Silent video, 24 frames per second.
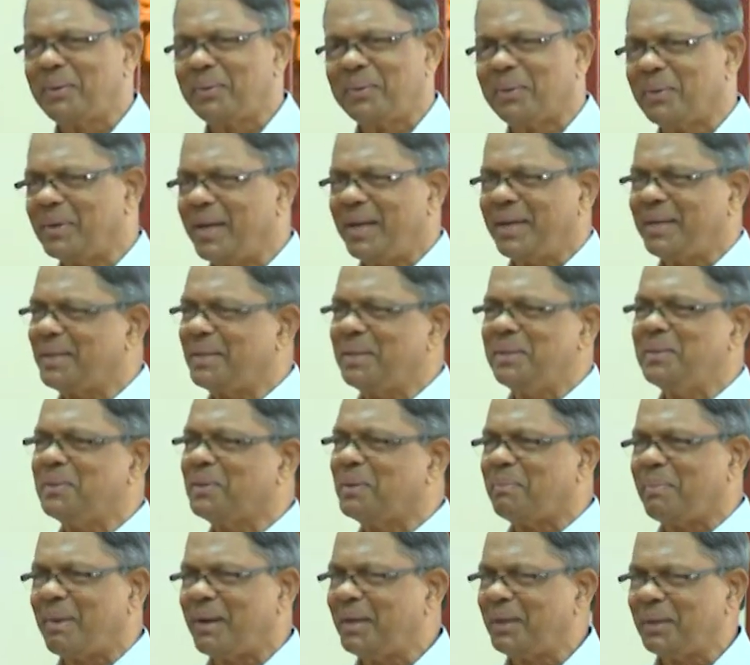No, you are not
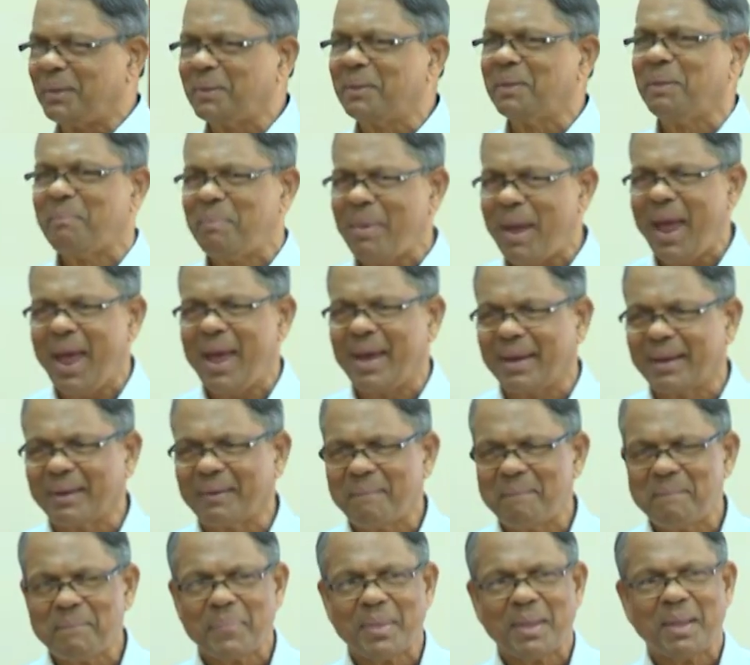donating your money to
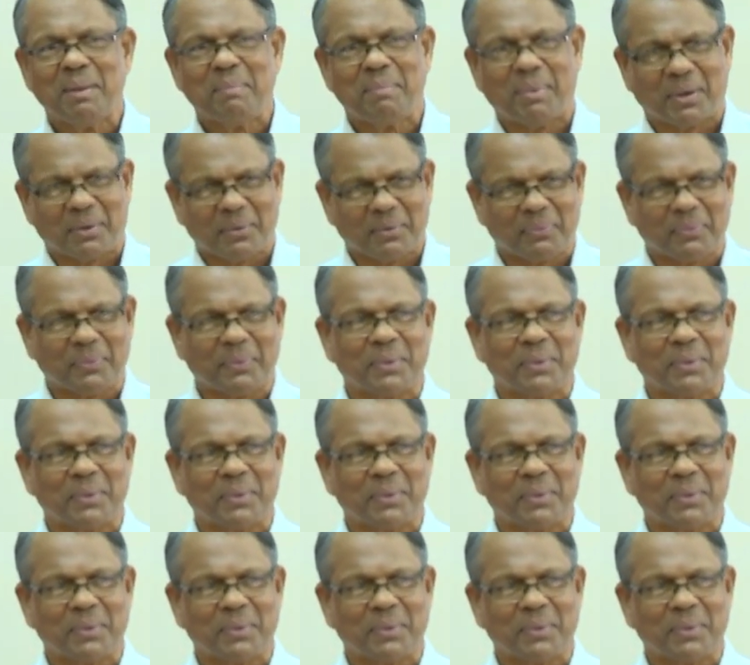the bank,